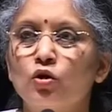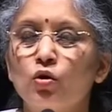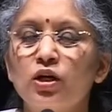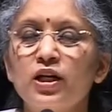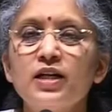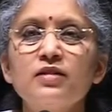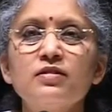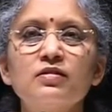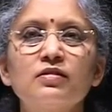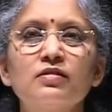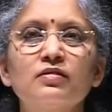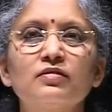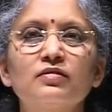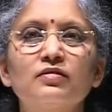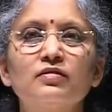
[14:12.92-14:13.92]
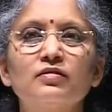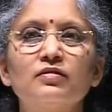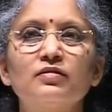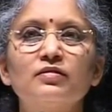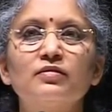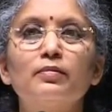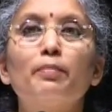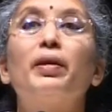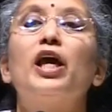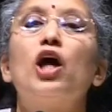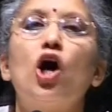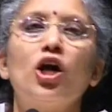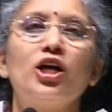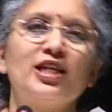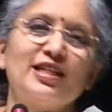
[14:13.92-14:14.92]
Goal is
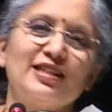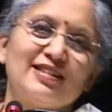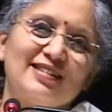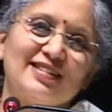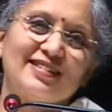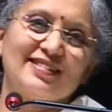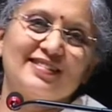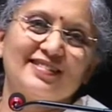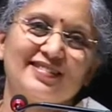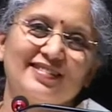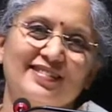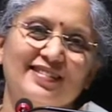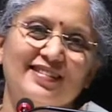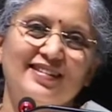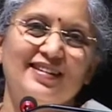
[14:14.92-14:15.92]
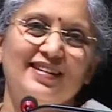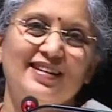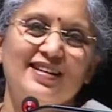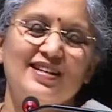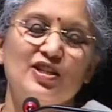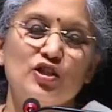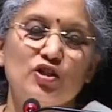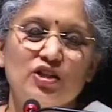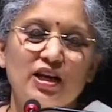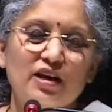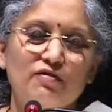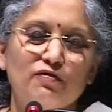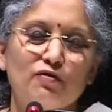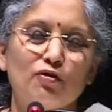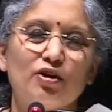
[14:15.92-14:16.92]
beyond it. So
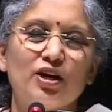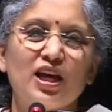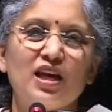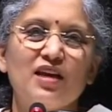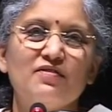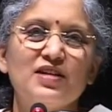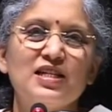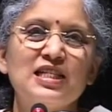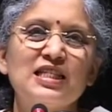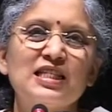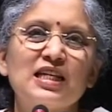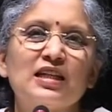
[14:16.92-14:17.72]
therefore, even